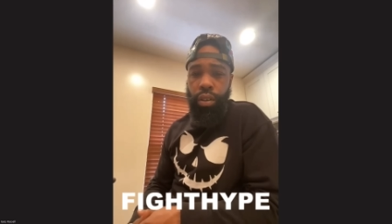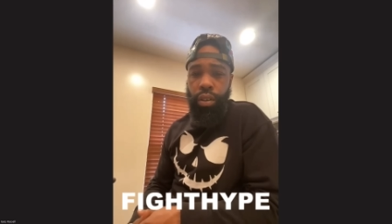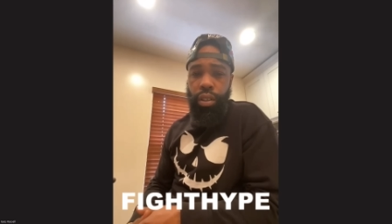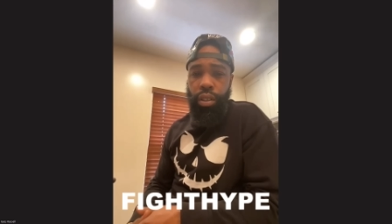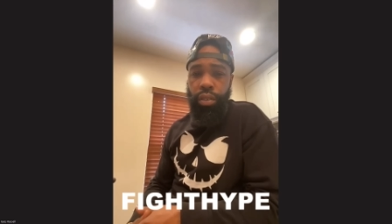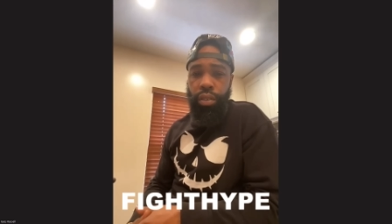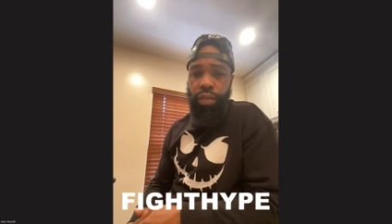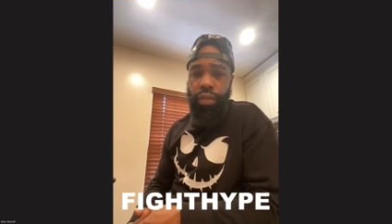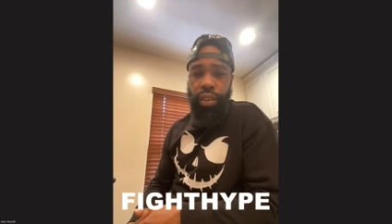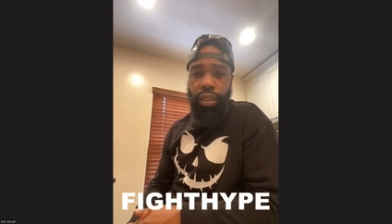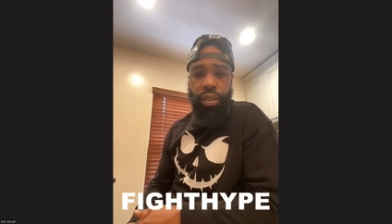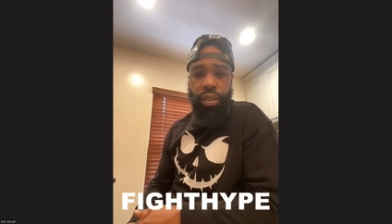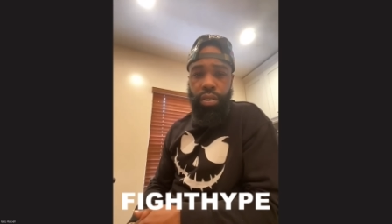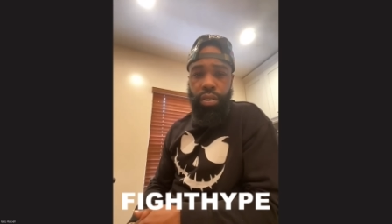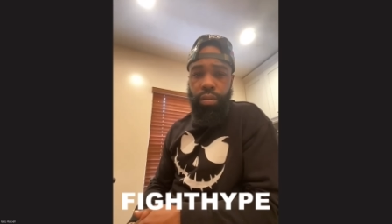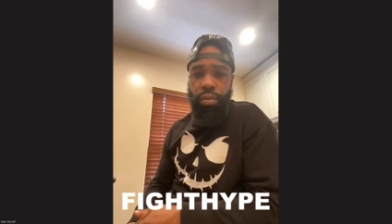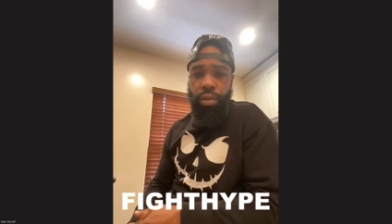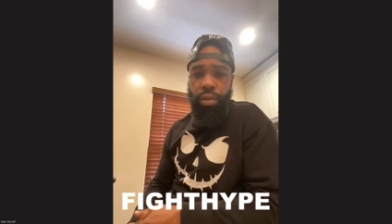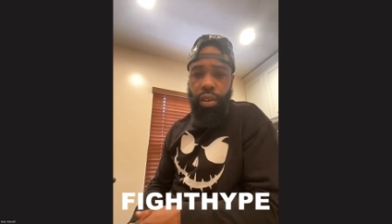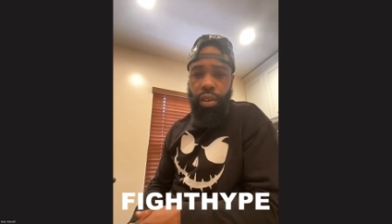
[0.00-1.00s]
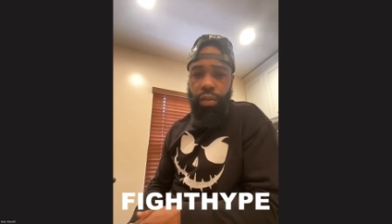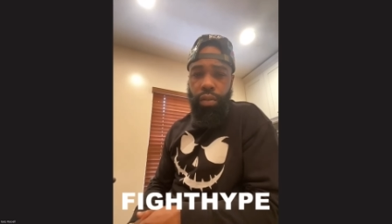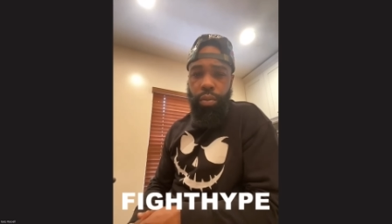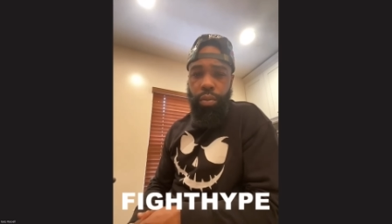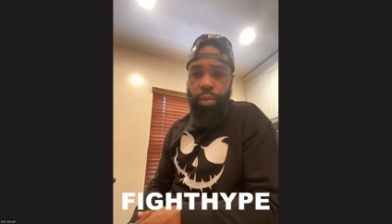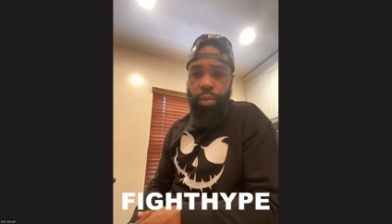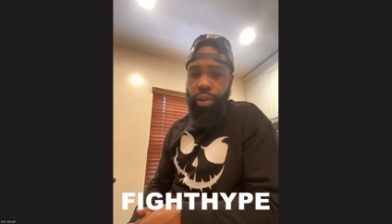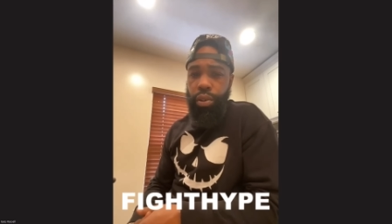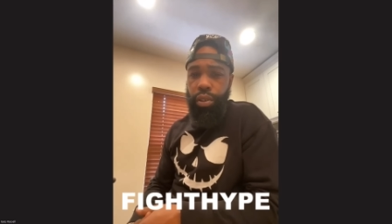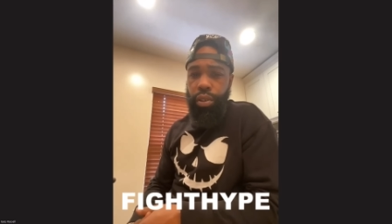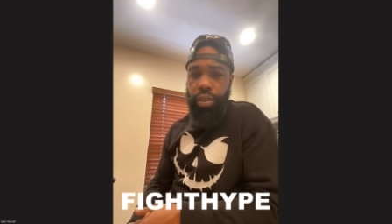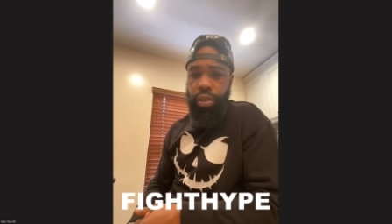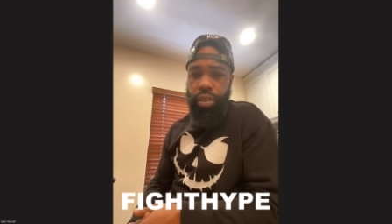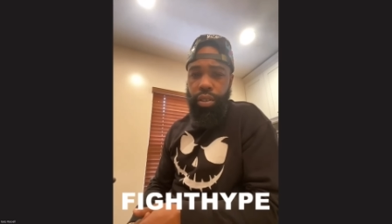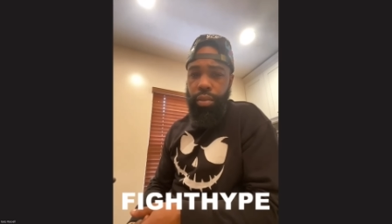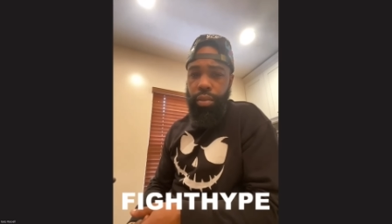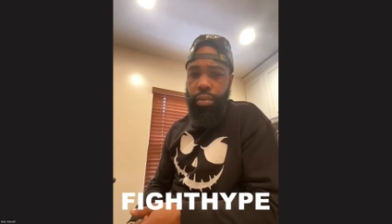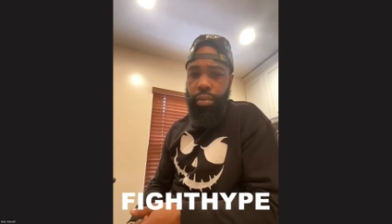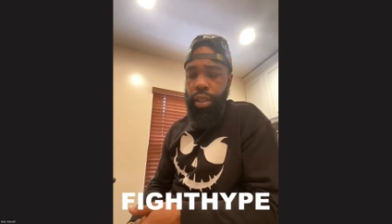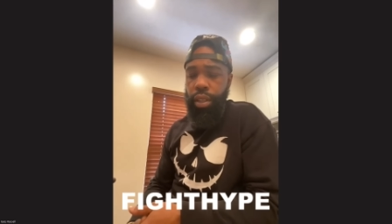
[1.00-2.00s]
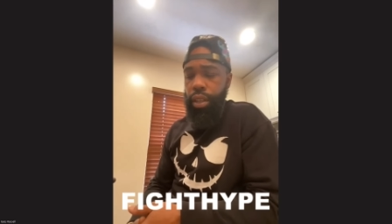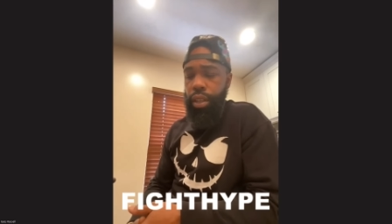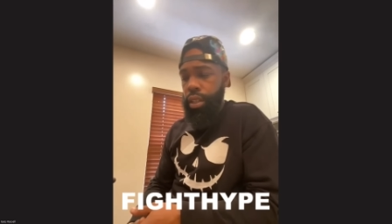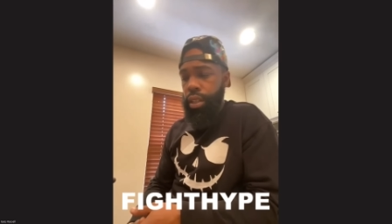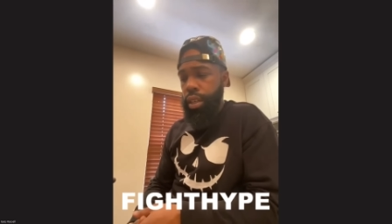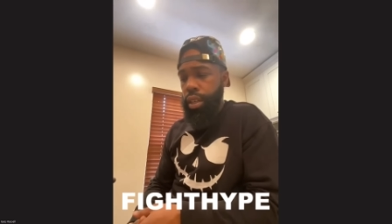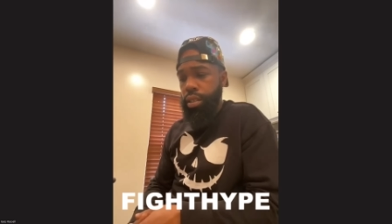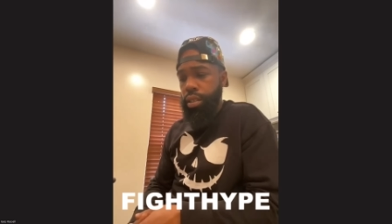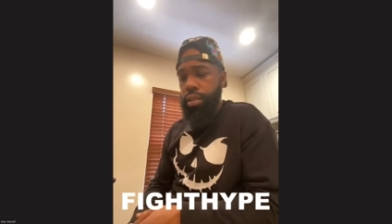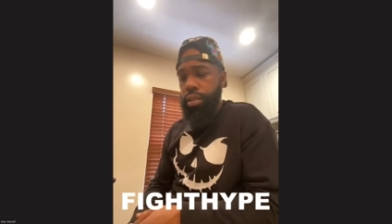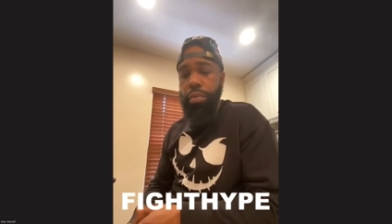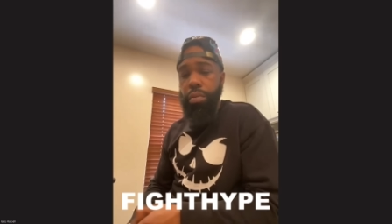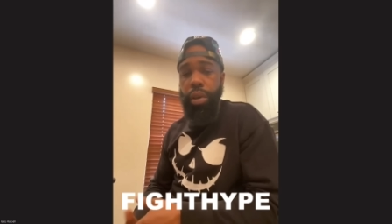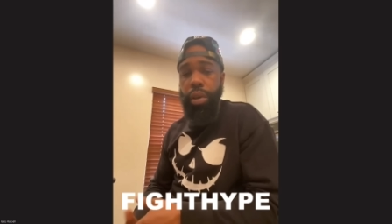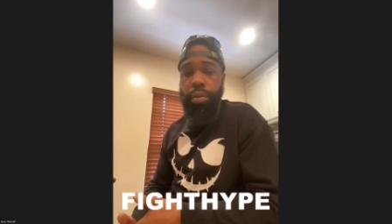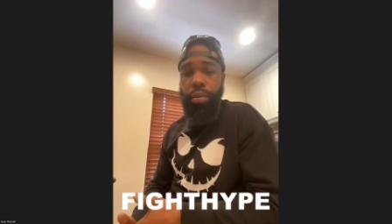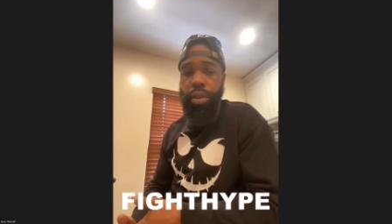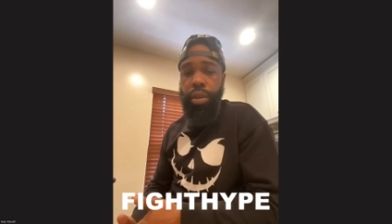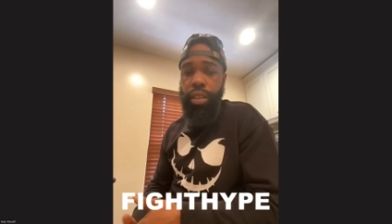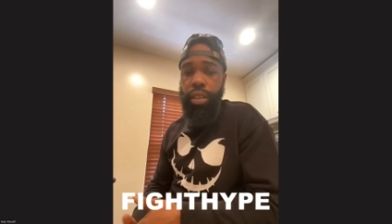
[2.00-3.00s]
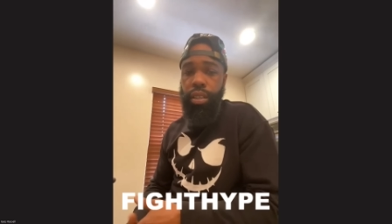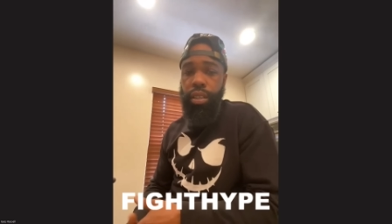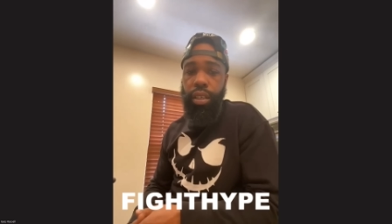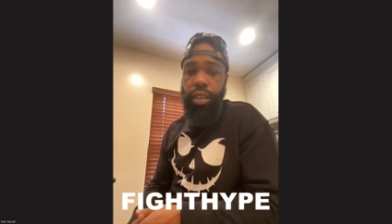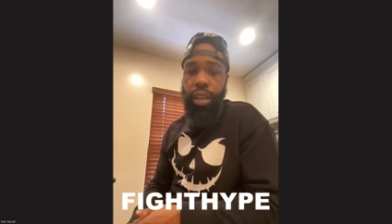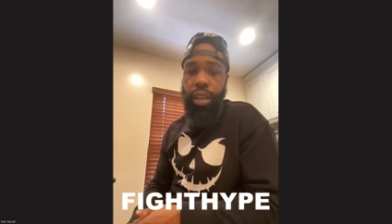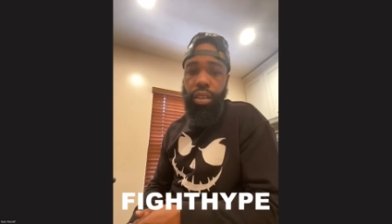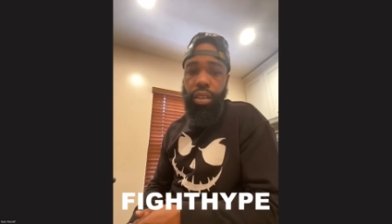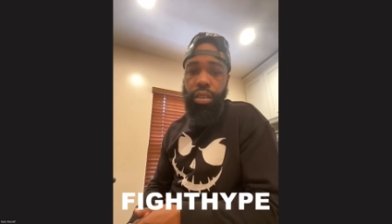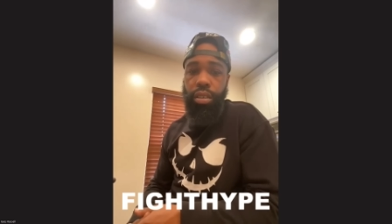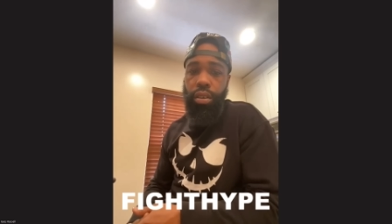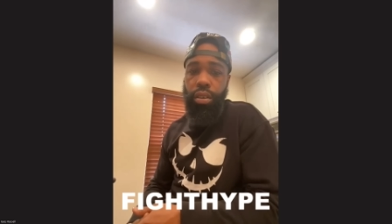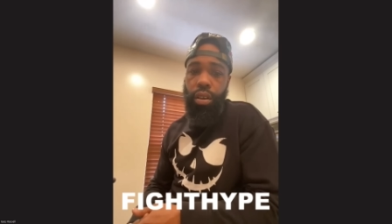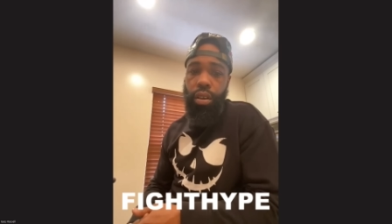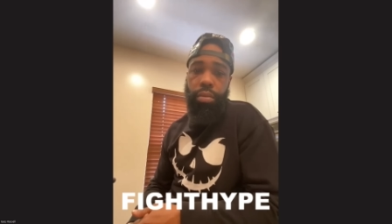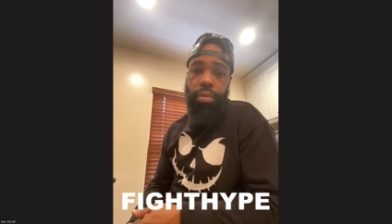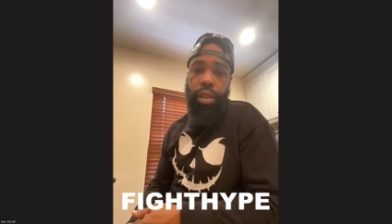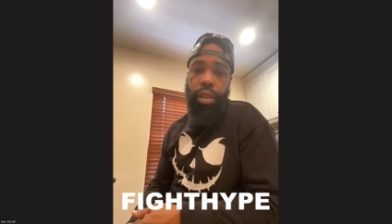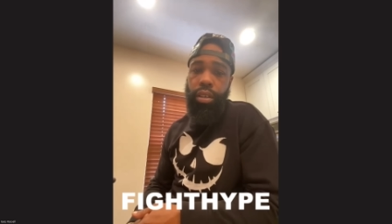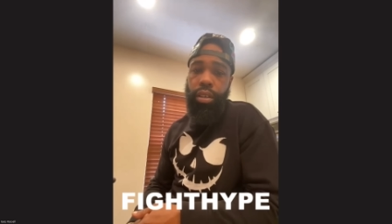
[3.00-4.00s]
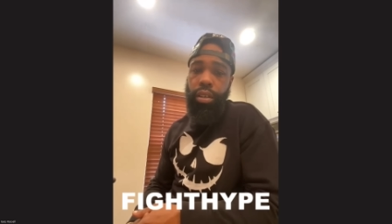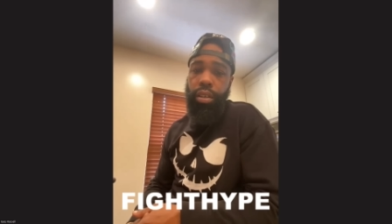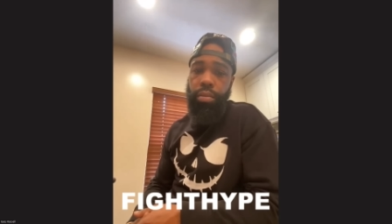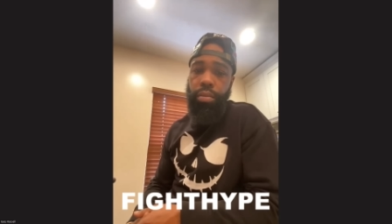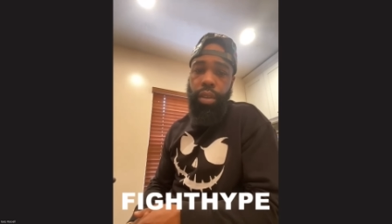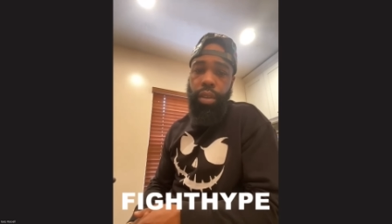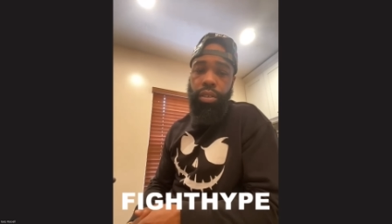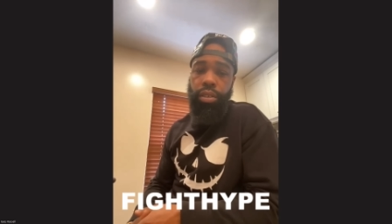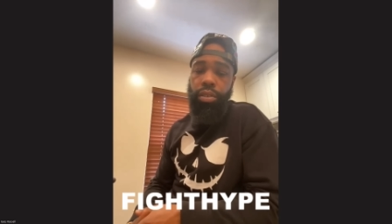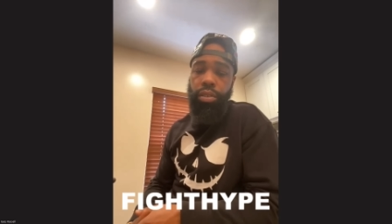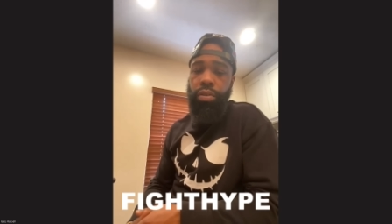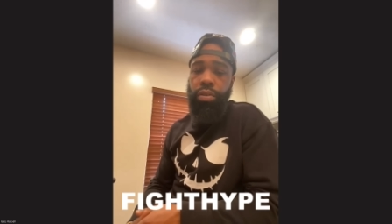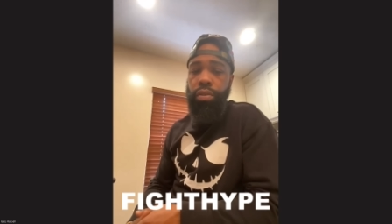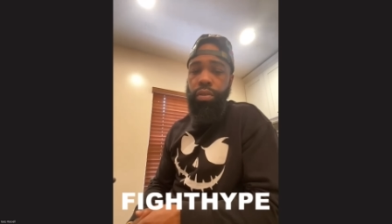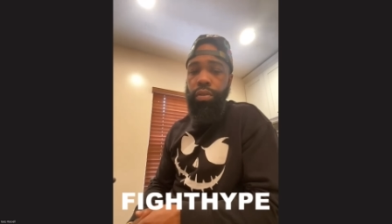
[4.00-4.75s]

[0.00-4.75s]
The venue was overbooked or something like that. So maybe that's the case. So I'm not I'm not sure.